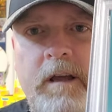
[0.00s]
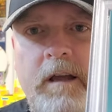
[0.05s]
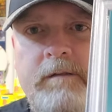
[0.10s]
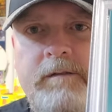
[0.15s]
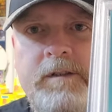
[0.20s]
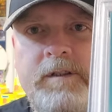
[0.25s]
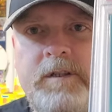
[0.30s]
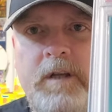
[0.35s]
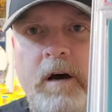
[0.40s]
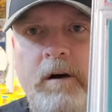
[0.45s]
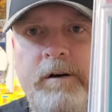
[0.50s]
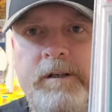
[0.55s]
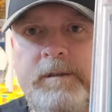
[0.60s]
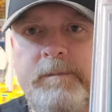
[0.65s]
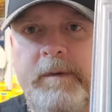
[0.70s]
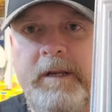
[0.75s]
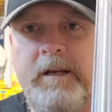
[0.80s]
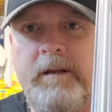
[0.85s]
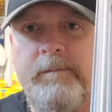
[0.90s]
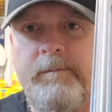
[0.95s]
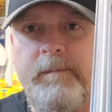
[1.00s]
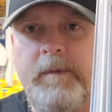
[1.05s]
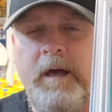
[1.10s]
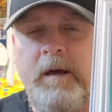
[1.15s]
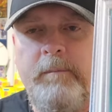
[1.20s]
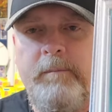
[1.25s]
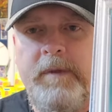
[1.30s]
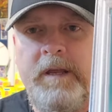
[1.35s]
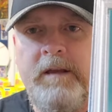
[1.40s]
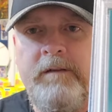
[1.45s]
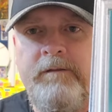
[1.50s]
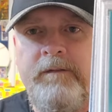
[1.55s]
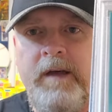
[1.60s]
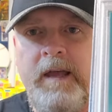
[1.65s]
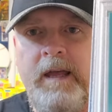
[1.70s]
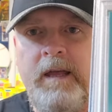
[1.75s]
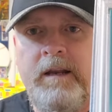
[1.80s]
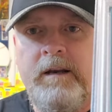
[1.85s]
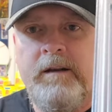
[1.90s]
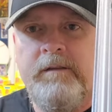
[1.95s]
I've just always been a big
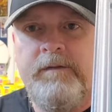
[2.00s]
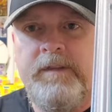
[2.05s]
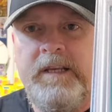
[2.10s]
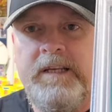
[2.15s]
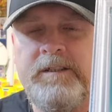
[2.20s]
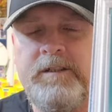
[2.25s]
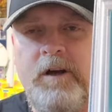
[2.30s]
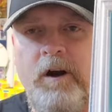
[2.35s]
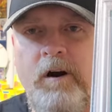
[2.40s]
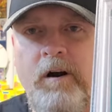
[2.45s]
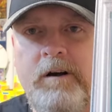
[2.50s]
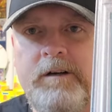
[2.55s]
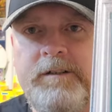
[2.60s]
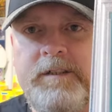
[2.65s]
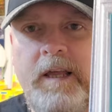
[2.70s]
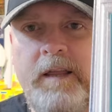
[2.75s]
fan of these cards.